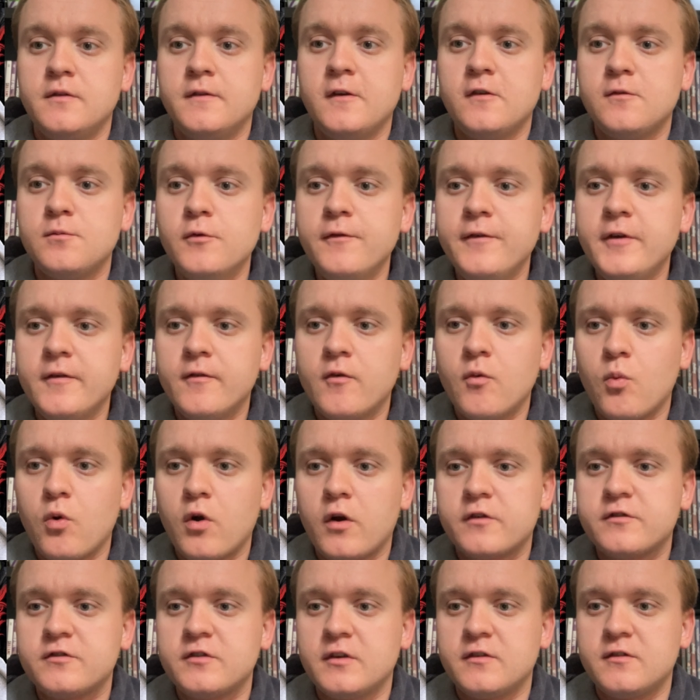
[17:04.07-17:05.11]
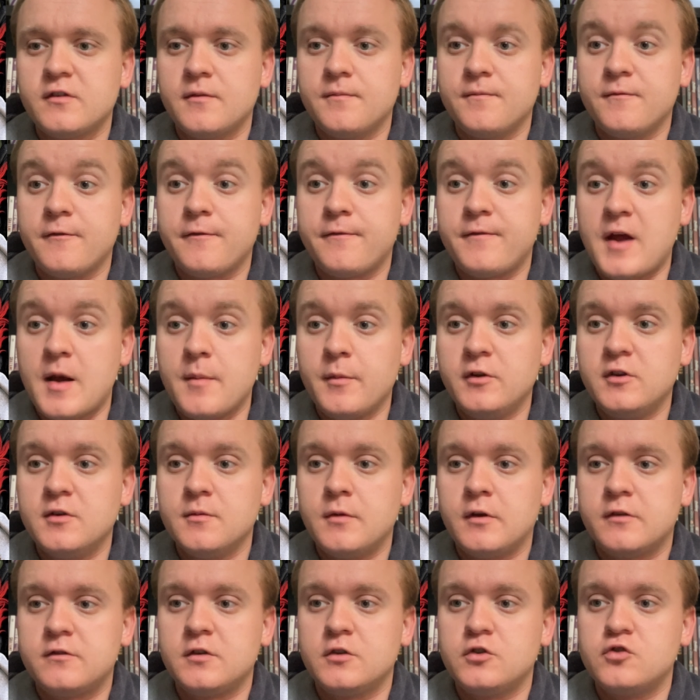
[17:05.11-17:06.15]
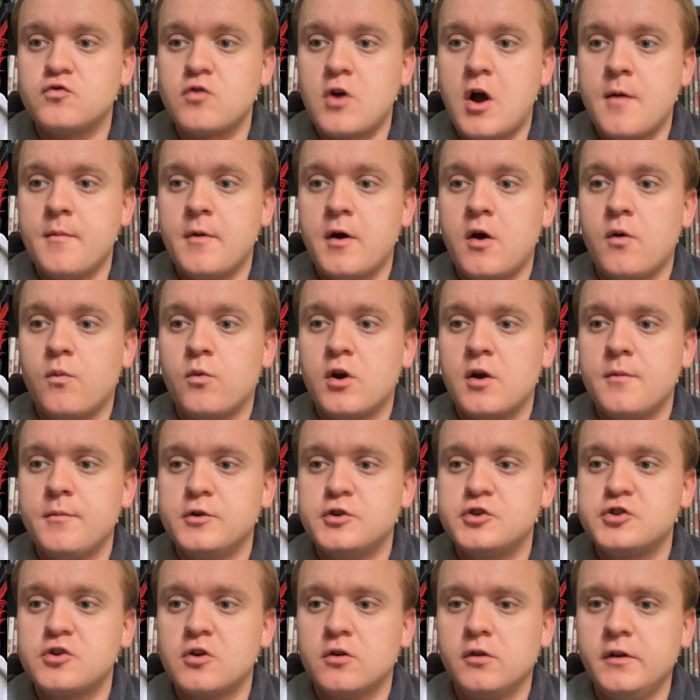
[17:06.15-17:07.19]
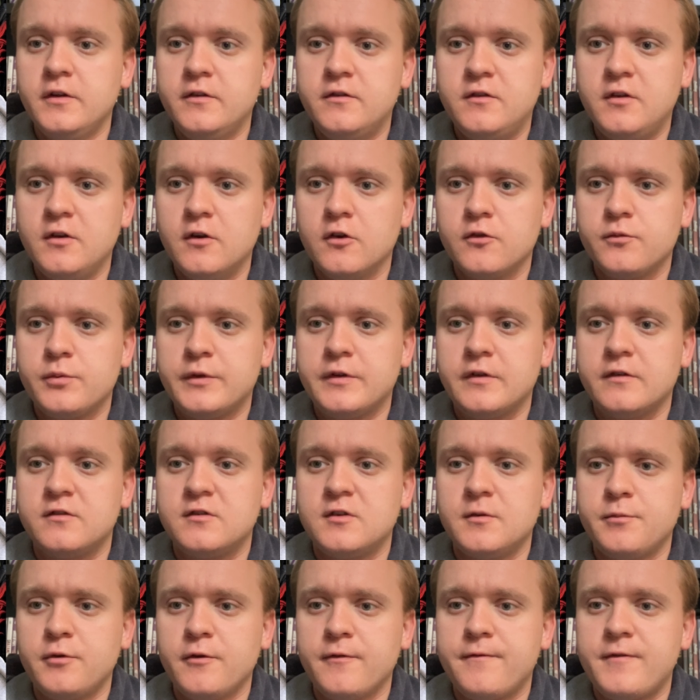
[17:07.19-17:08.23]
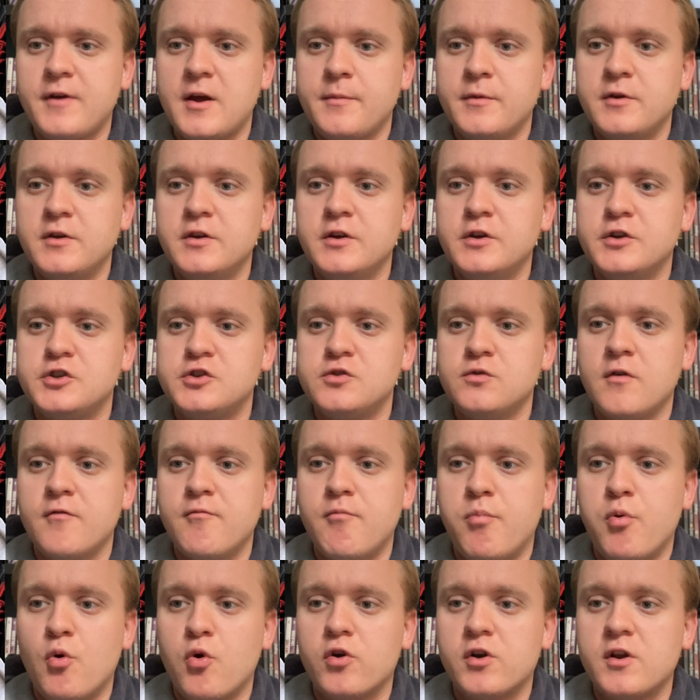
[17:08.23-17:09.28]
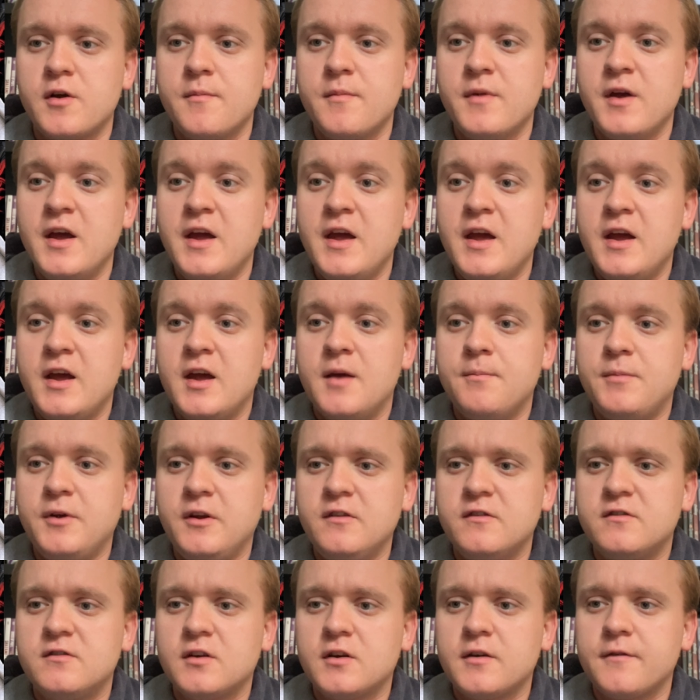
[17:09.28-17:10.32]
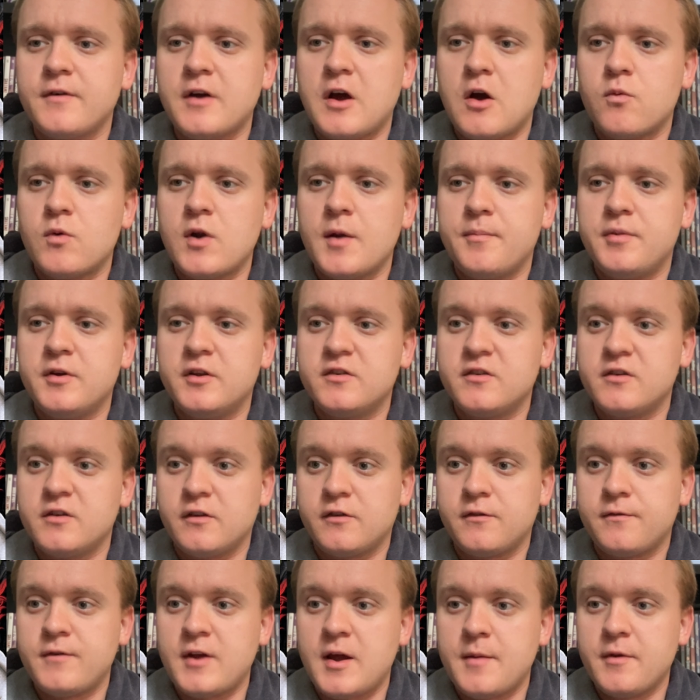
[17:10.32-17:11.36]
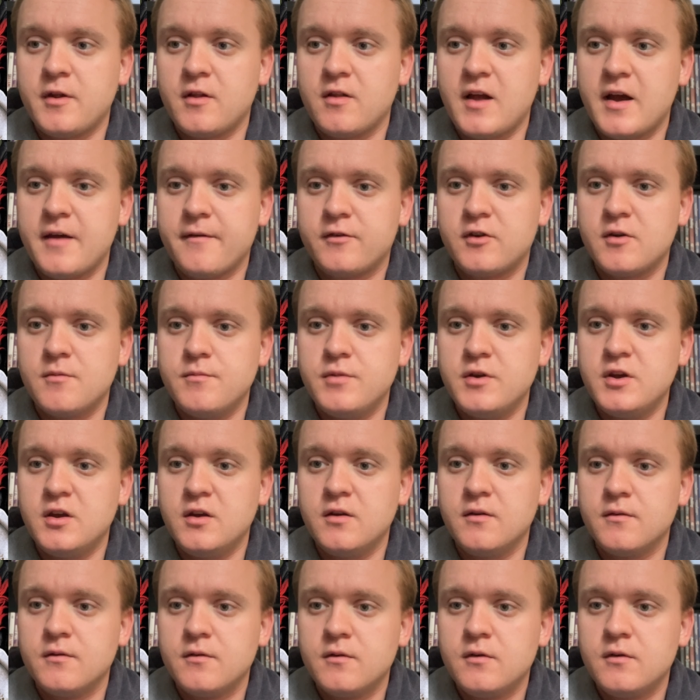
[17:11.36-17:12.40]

this movie even works as a family domestic drama where it maturely deals with the simple family issue of boredom and being sick of how repetitive family life can be.